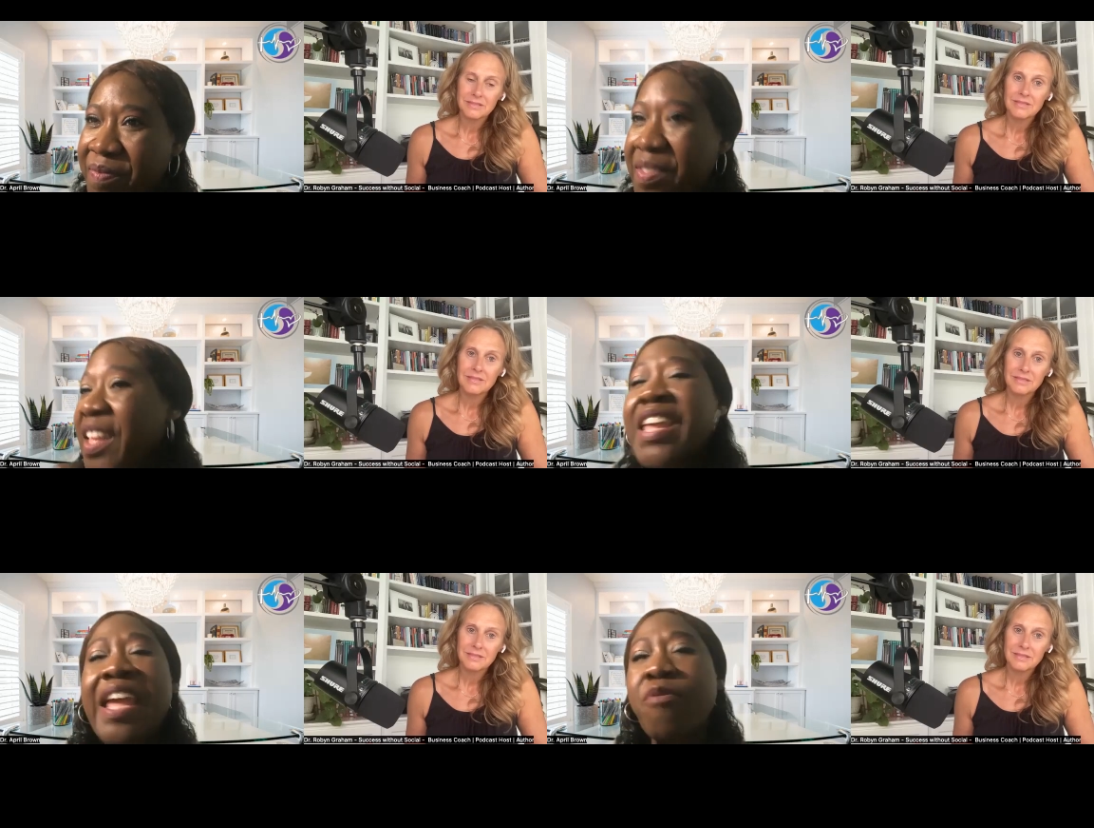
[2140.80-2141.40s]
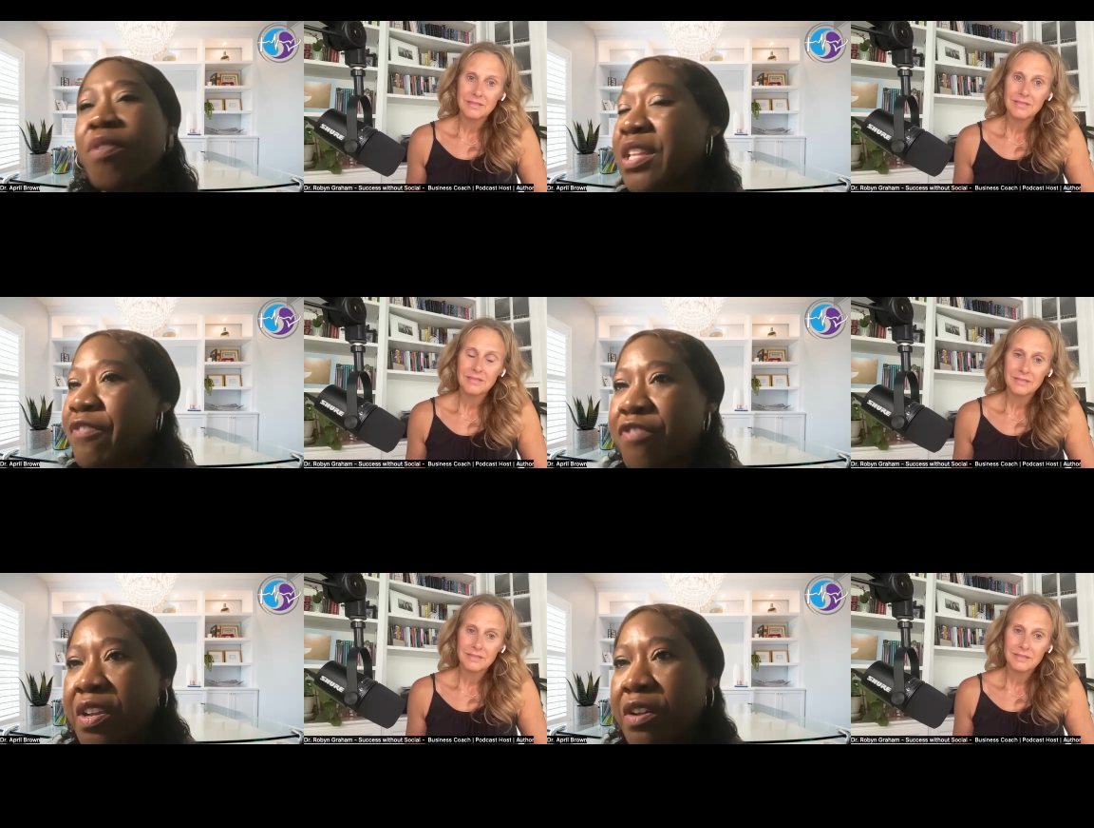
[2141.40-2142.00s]
Speaker 1: They can't
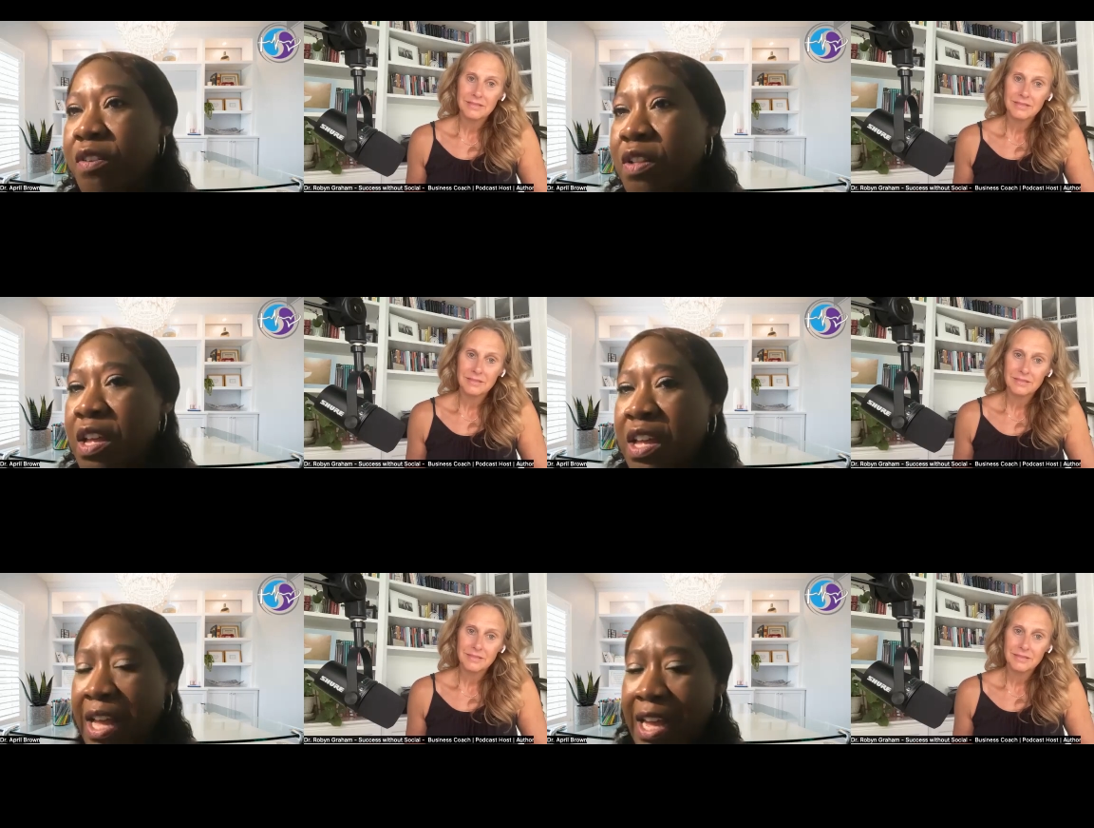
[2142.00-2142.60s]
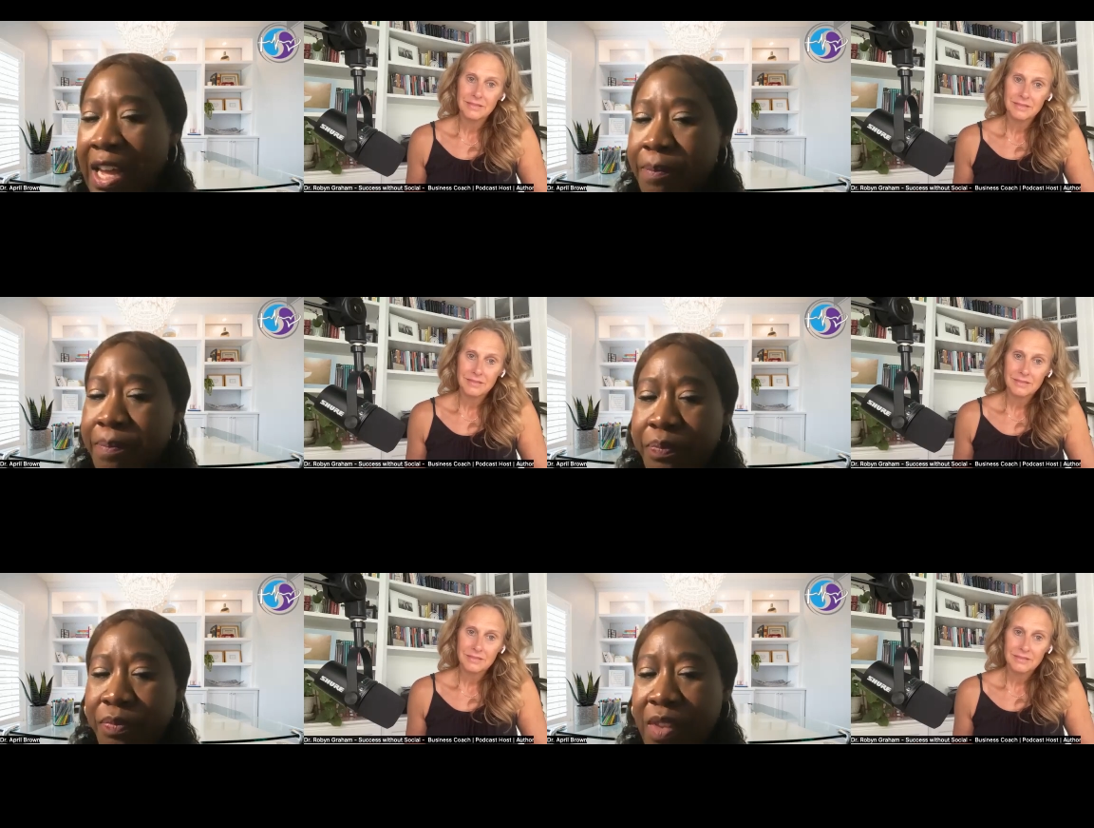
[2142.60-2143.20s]
really feel.
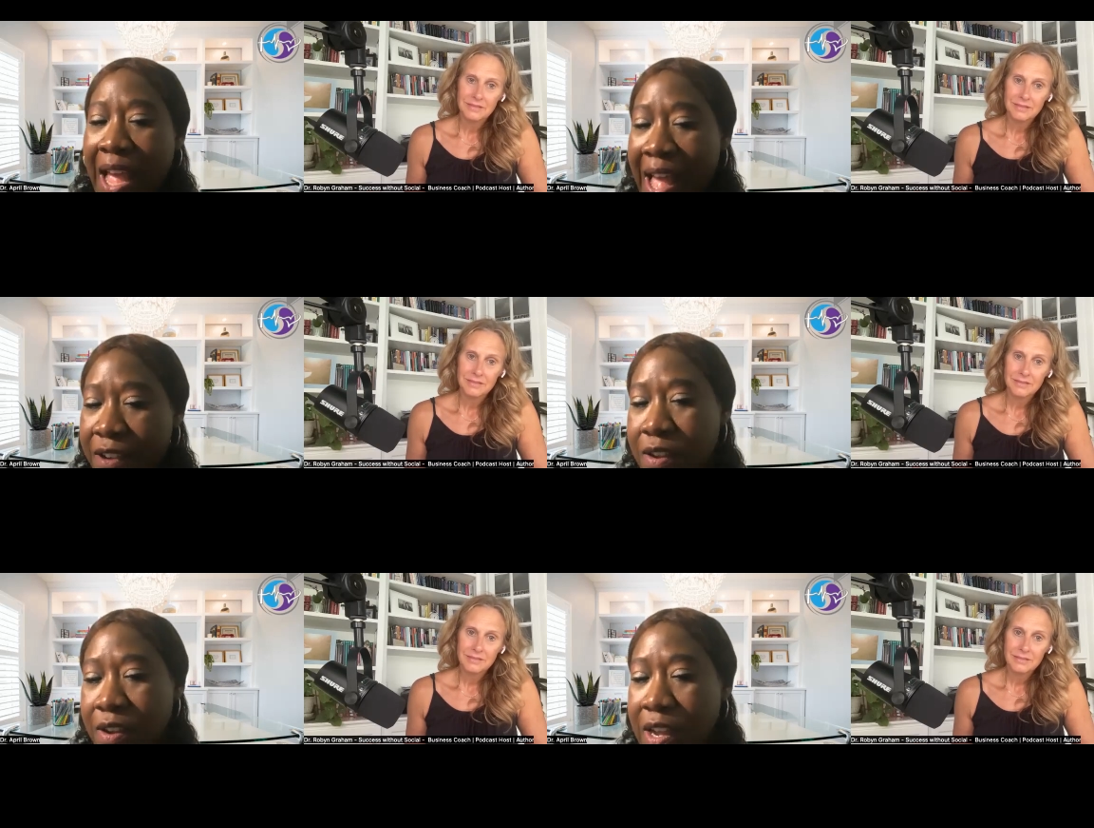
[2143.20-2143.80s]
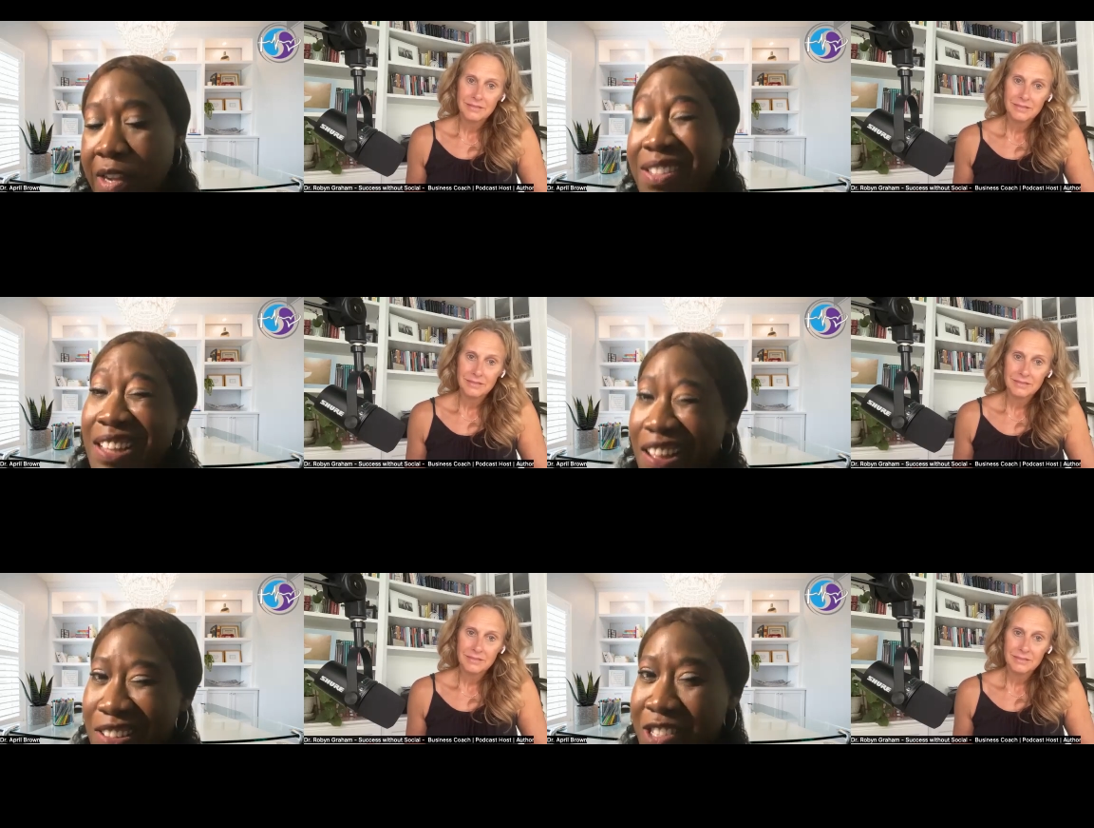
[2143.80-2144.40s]
Alcohol
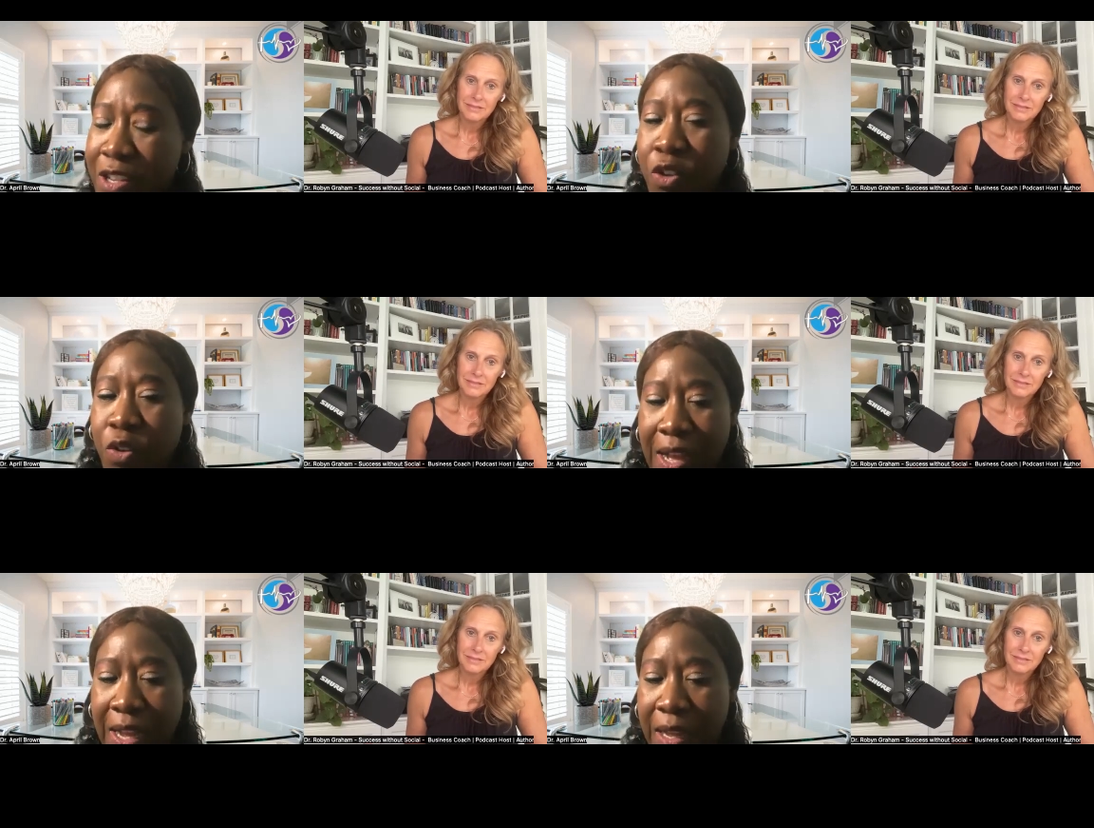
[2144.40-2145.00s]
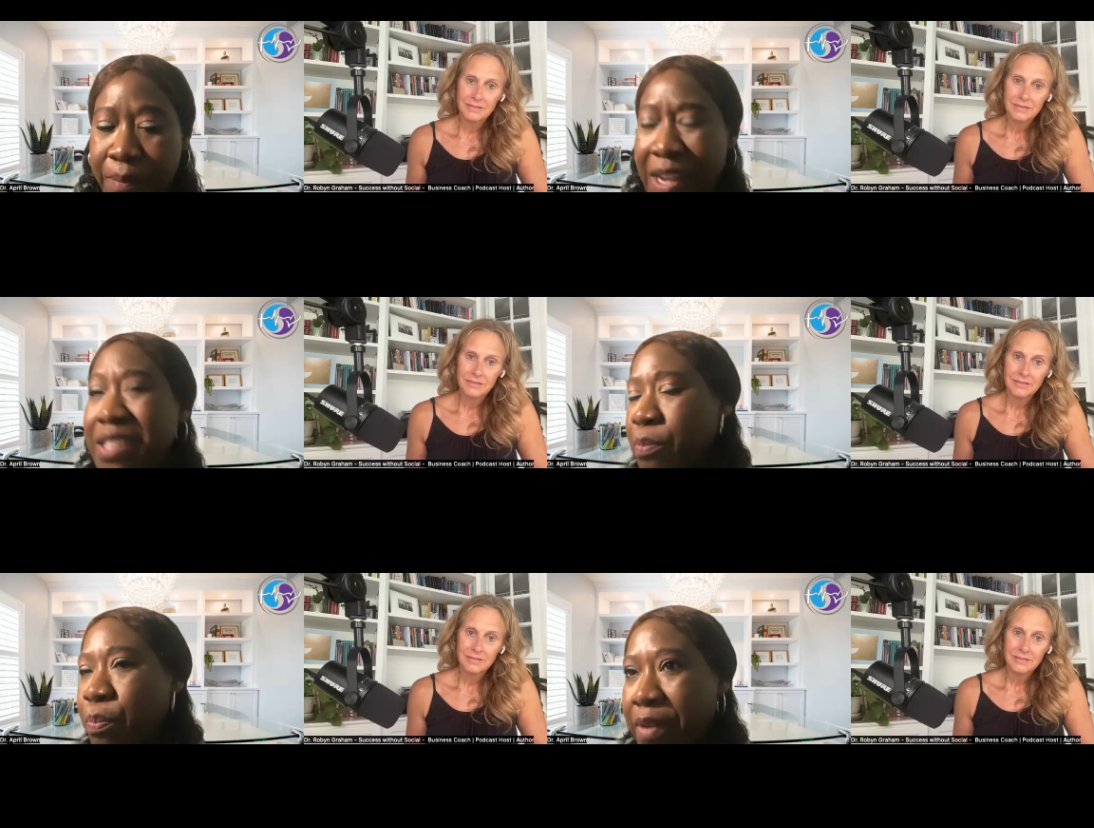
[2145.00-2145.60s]
is also
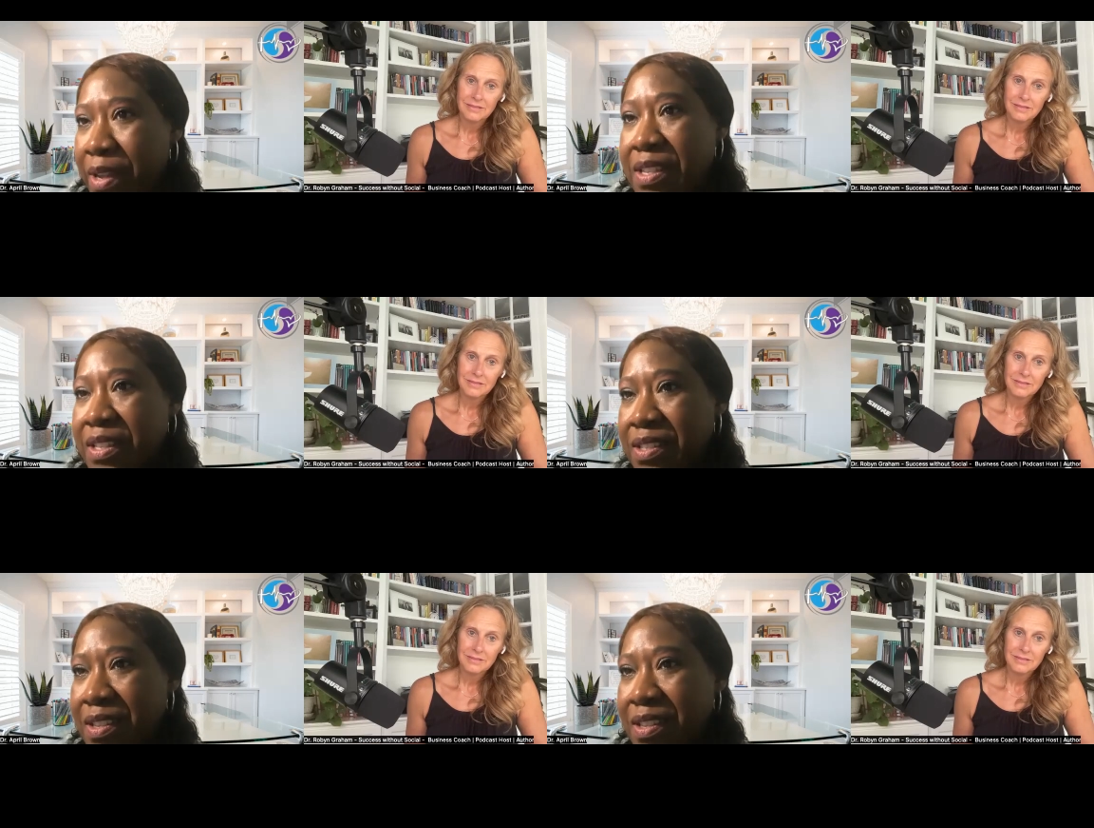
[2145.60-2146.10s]
a depressant.